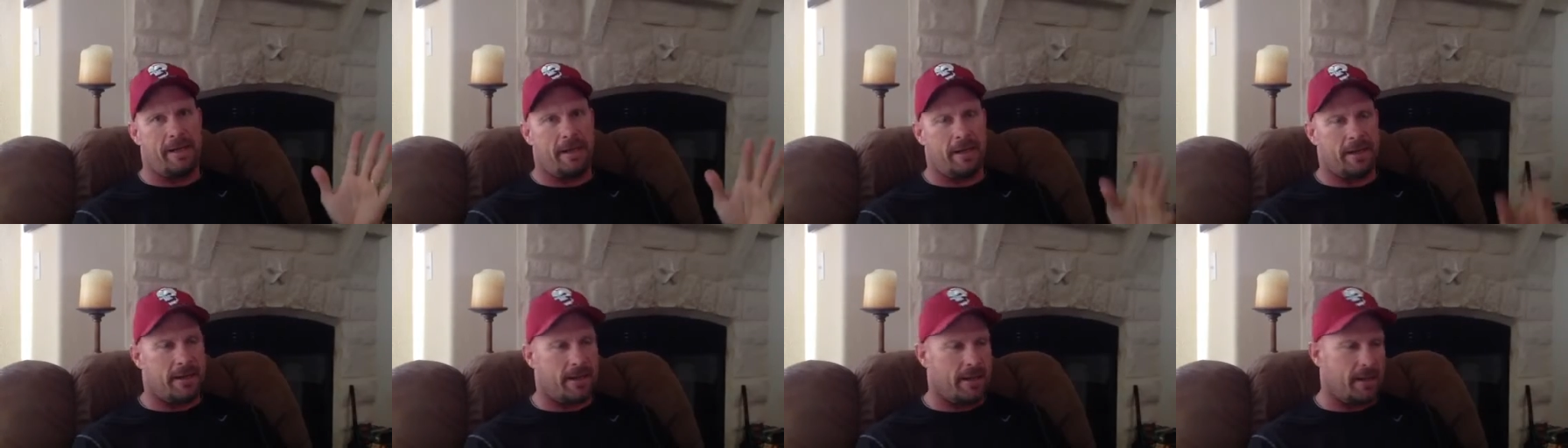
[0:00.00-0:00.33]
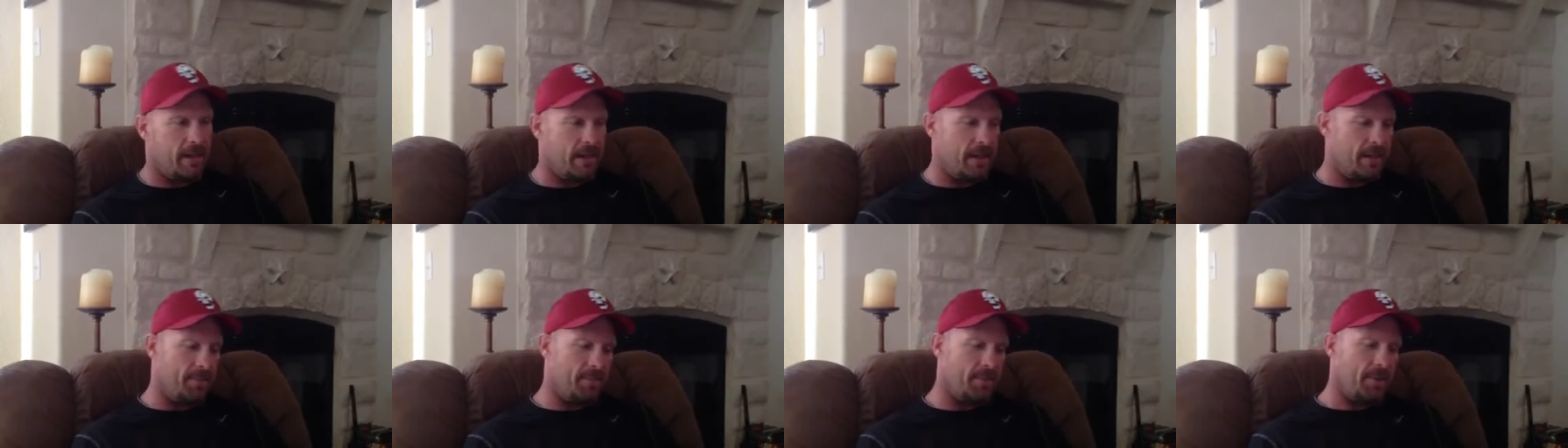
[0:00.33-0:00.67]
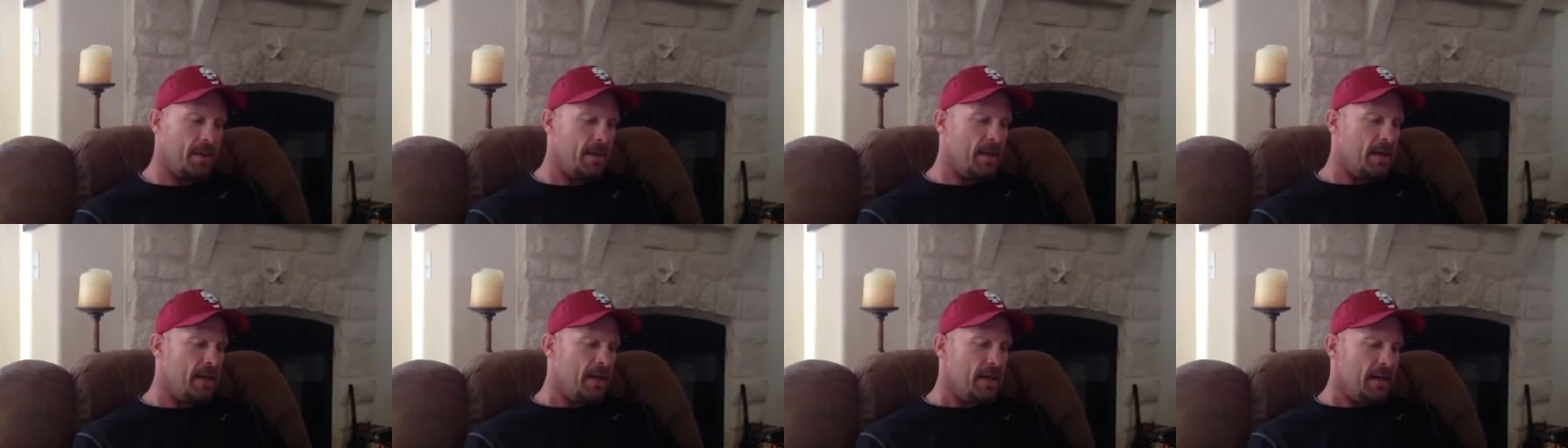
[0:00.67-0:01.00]
I get up,
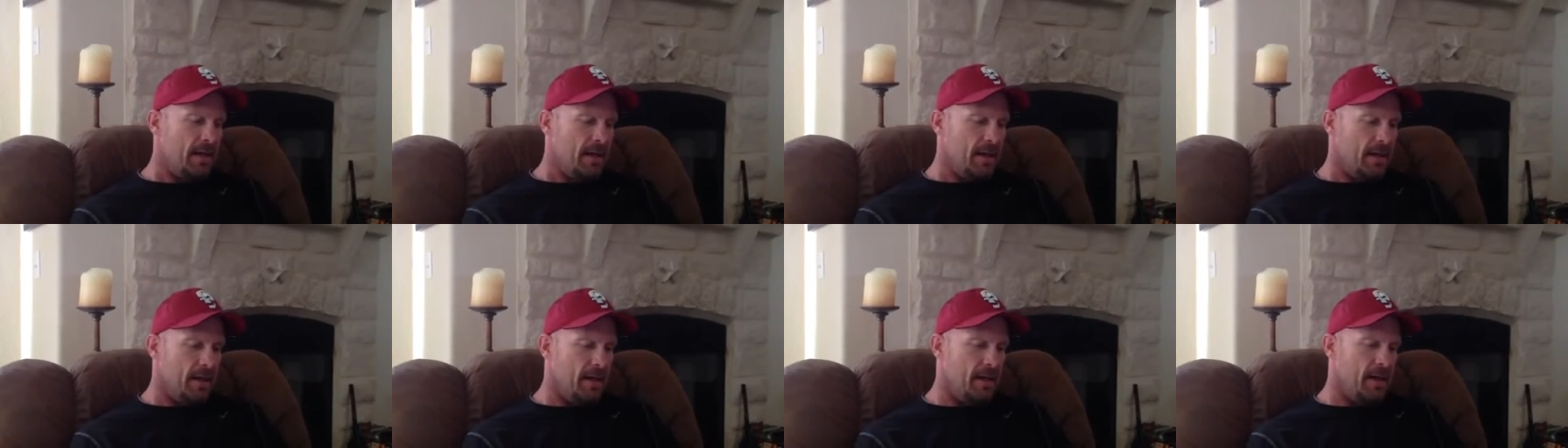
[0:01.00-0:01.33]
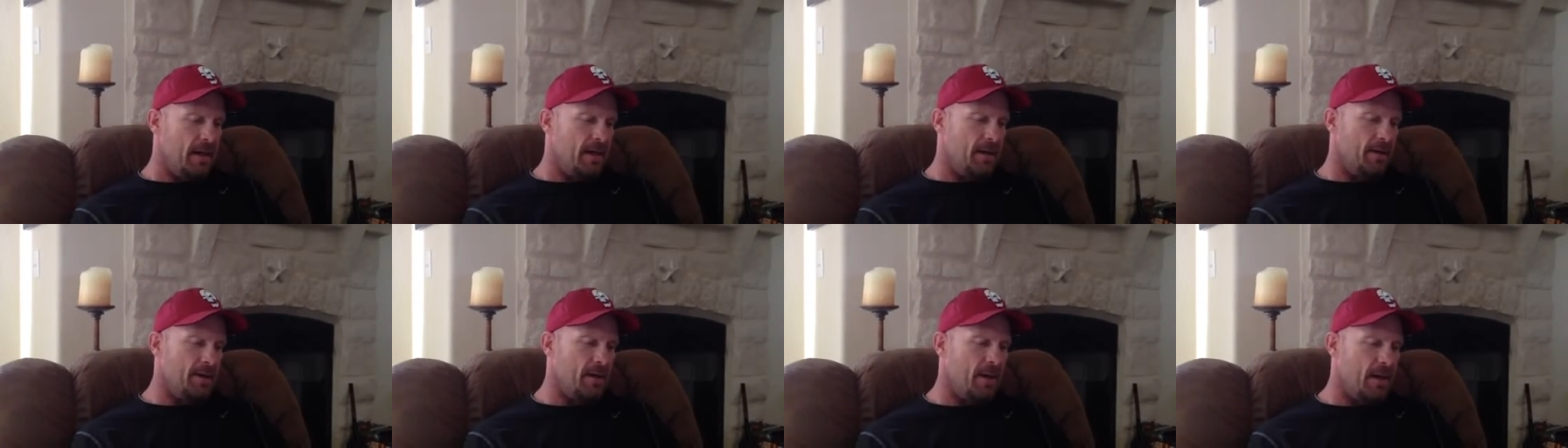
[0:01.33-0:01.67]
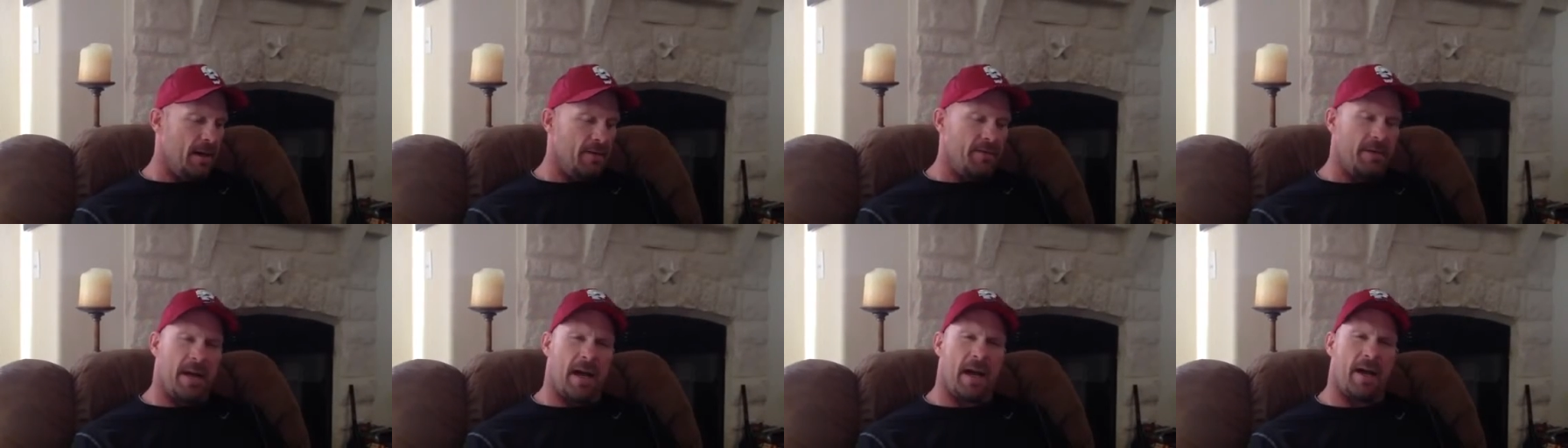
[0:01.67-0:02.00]
uh, you know,
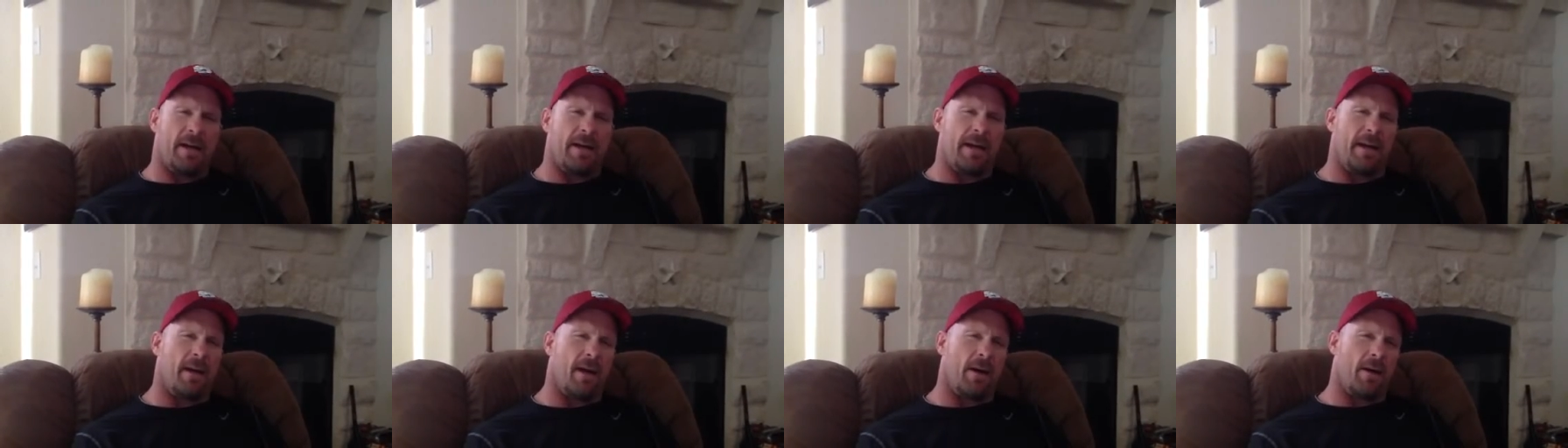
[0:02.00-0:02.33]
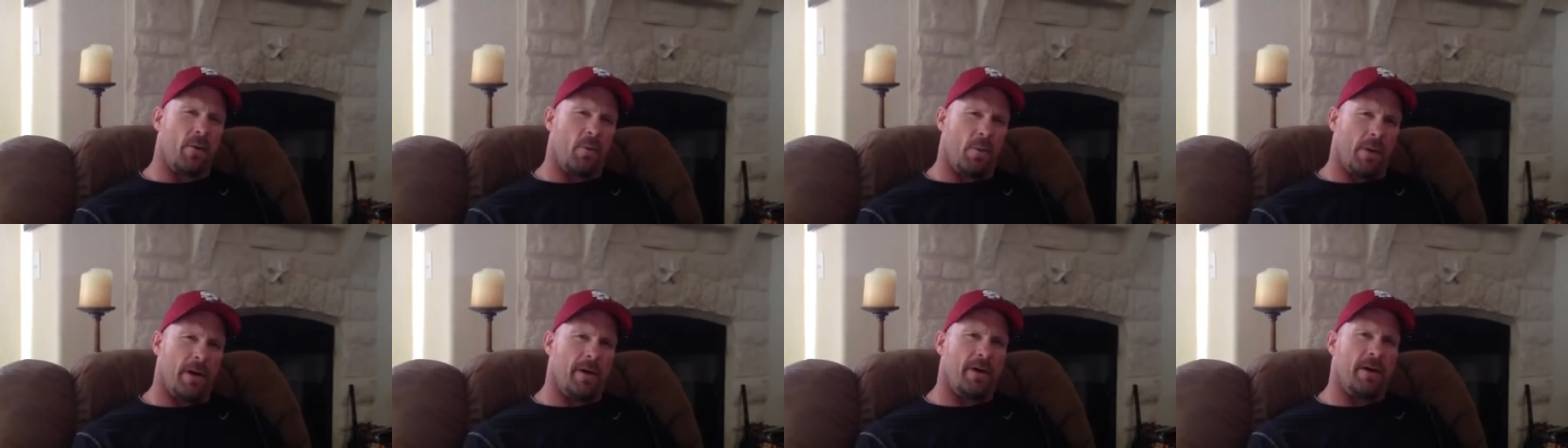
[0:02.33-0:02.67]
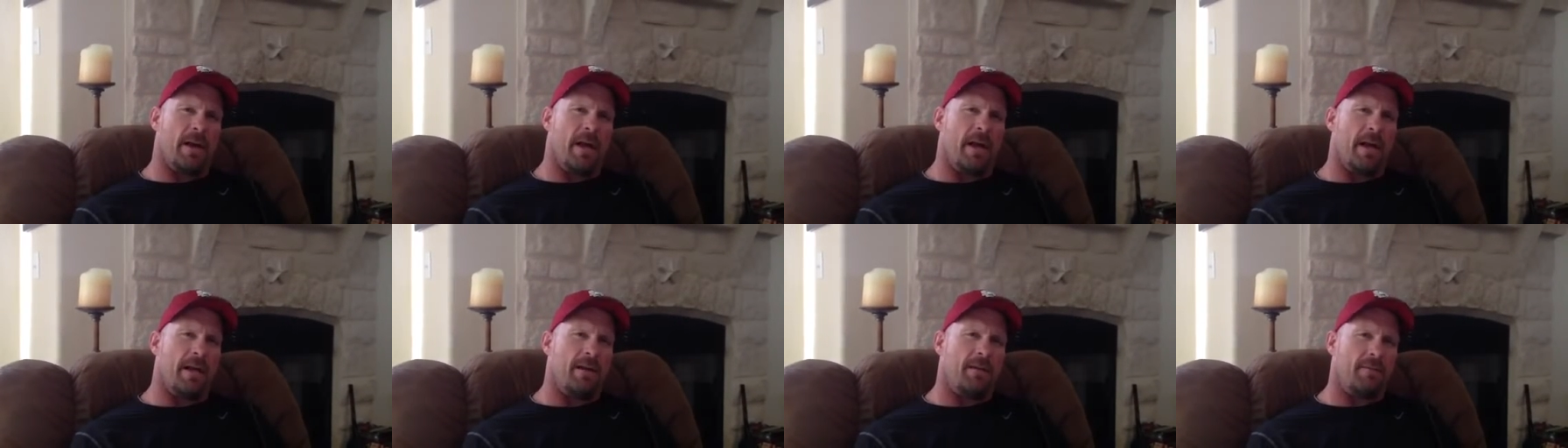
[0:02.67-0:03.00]
every now and then on a winter
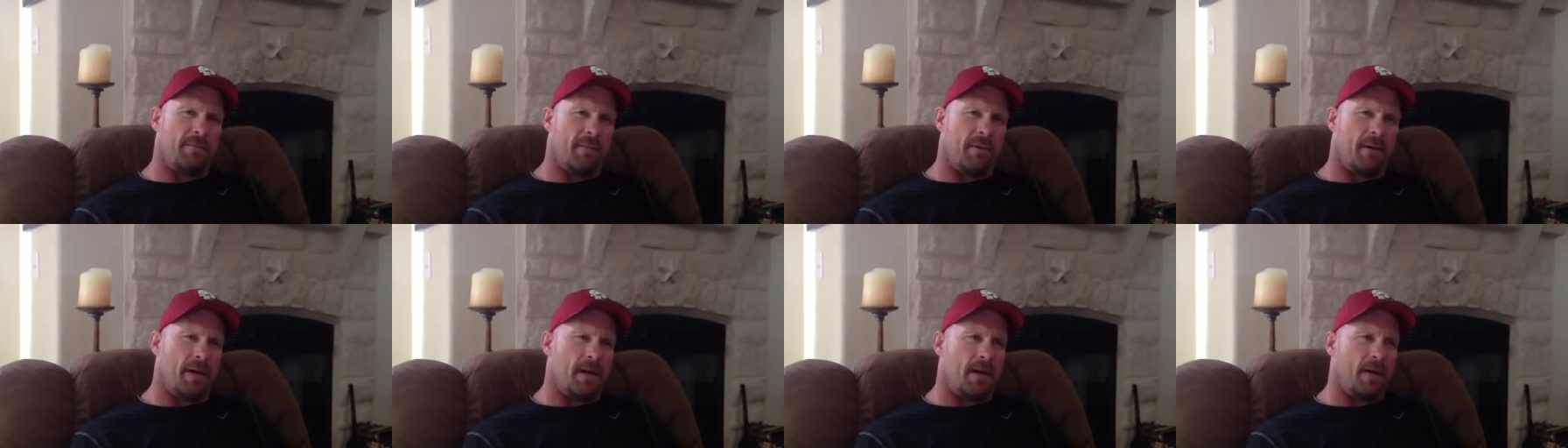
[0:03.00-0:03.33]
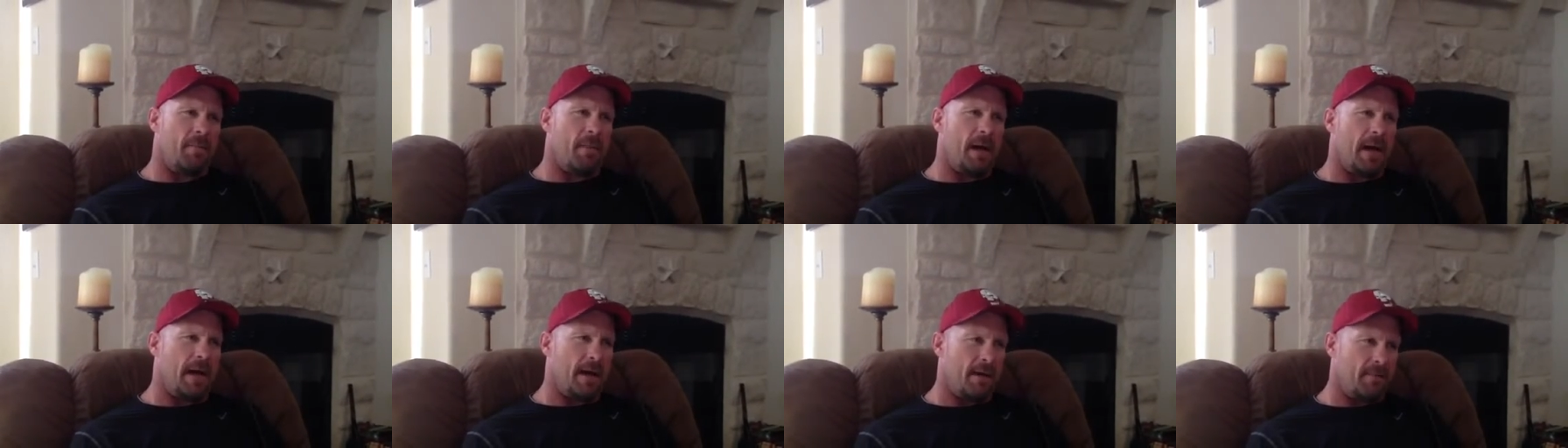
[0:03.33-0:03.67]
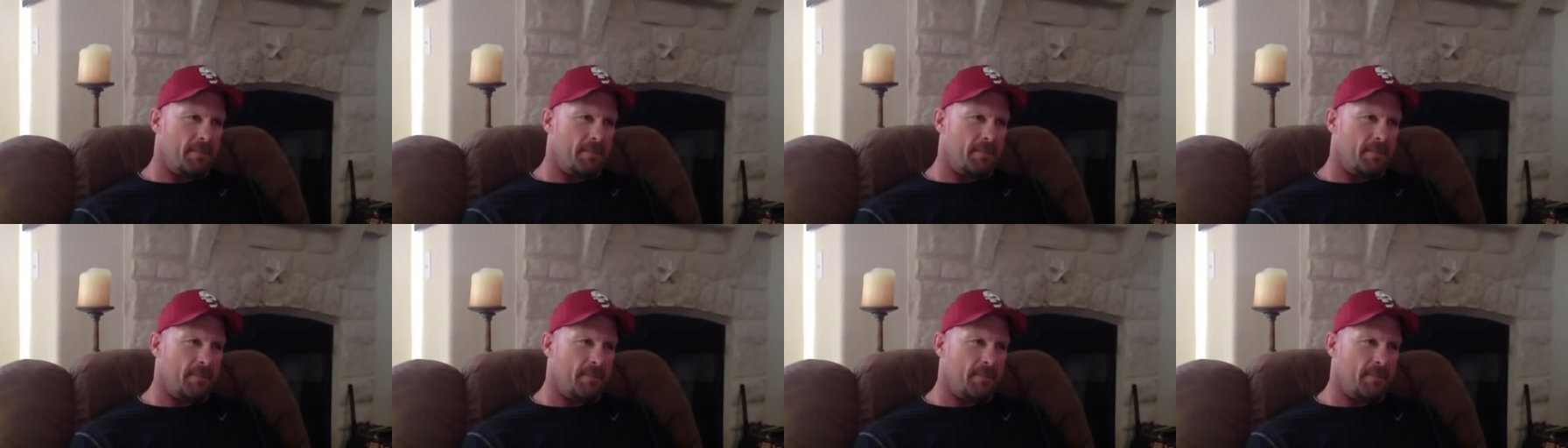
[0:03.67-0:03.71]
day, uh, might